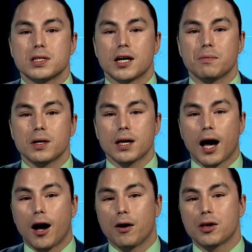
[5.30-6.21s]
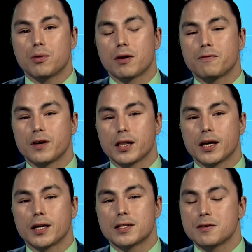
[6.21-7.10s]
Tell me how you are
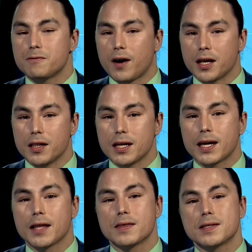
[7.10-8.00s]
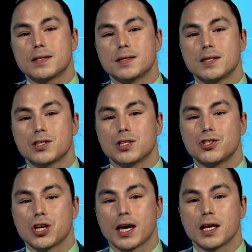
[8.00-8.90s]
feeling to finally get this decision
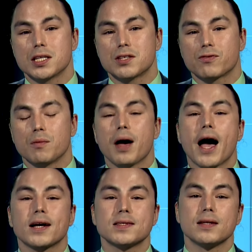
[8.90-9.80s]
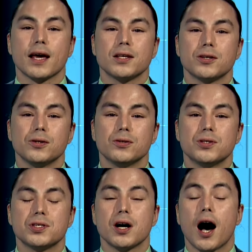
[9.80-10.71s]
changed from accidental to